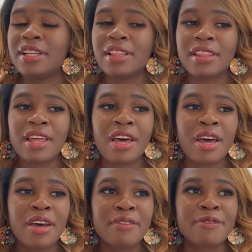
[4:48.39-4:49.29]

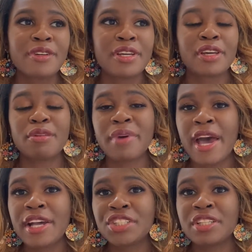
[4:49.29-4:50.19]
love,
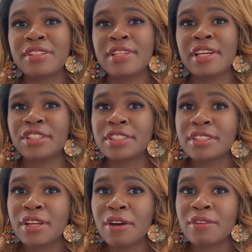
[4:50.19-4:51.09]
compassion, and just
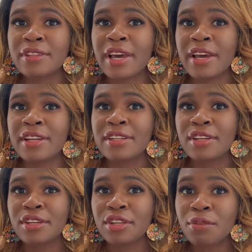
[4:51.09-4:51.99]
know that
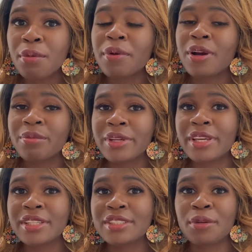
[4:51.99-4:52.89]
you will probably
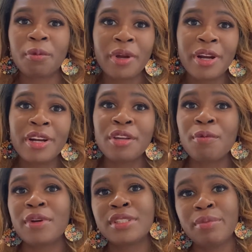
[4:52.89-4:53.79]
get to where you
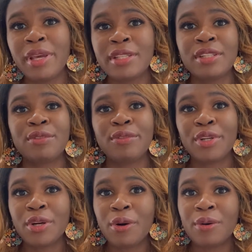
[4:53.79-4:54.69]
want to be in terms of your
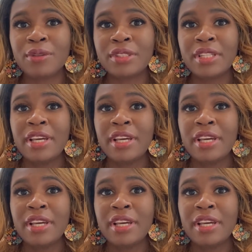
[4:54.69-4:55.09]
goals.